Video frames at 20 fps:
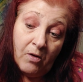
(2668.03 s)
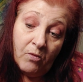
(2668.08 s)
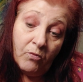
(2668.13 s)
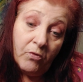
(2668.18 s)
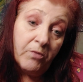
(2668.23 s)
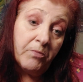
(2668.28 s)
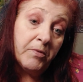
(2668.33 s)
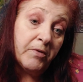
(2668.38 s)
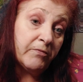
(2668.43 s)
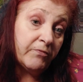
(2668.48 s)

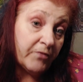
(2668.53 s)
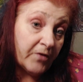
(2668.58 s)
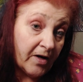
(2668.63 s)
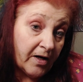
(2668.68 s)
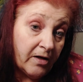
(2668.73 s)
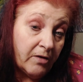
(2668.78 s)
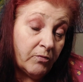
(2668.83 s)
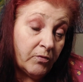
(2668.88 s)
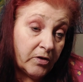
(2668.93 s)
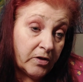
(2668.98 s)
We've been
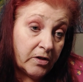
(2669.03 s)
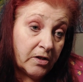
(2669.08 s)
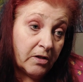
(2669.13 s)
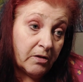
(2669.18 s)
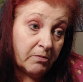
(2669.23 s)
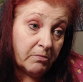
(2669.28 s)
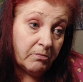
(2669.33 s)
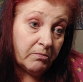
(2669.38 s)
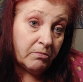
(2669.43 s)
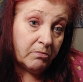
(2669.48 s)
fighting with
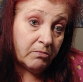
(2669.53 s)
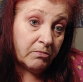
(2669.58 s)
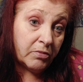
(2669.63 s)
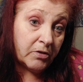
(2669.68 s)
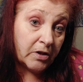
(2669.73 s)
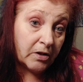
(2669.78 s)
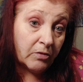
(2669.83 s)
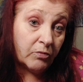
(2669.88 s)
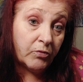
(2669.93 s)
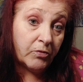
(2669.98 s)
them
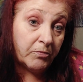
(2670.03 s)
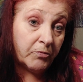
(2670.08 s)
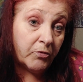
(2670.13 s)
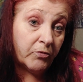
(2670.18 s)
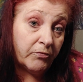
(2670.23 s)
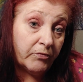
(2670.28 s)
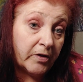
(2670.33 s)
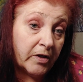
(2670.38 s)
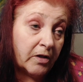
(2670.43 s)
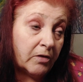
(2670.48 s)
since we
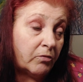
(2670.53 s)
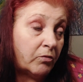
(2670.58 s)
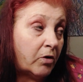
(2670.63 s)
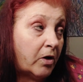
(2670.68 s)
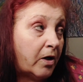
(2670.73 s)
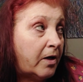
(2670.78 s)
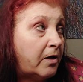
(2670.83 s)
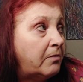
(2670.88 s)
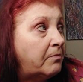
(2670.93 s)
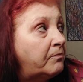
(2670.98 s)
moved in,
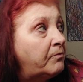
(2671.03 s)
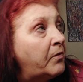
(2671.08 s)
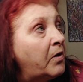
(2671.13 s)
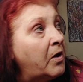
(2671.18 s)
right?